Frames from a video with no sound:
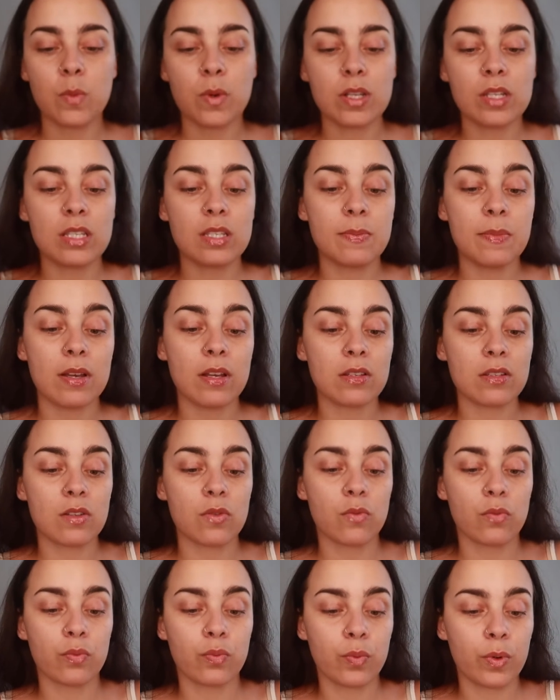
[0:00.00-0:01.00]
one smells
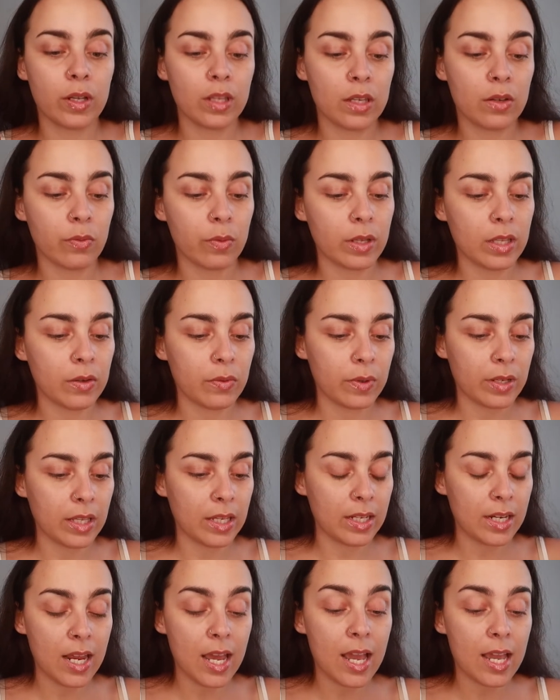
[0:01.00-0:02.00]
really, really,
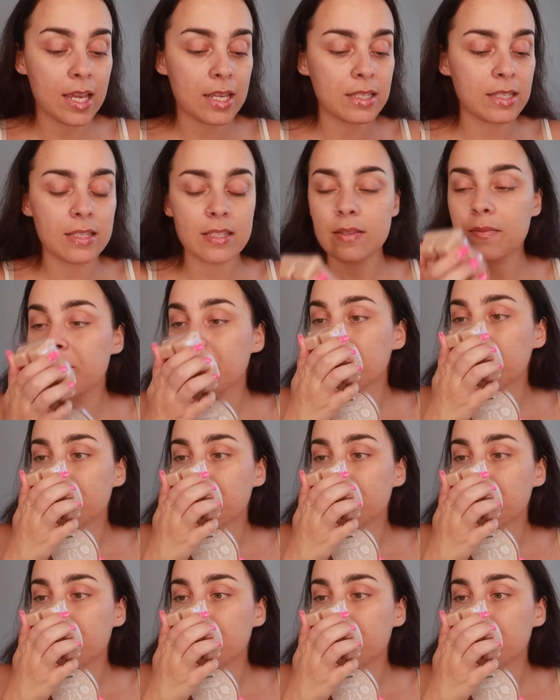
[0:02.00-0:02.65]
really nice.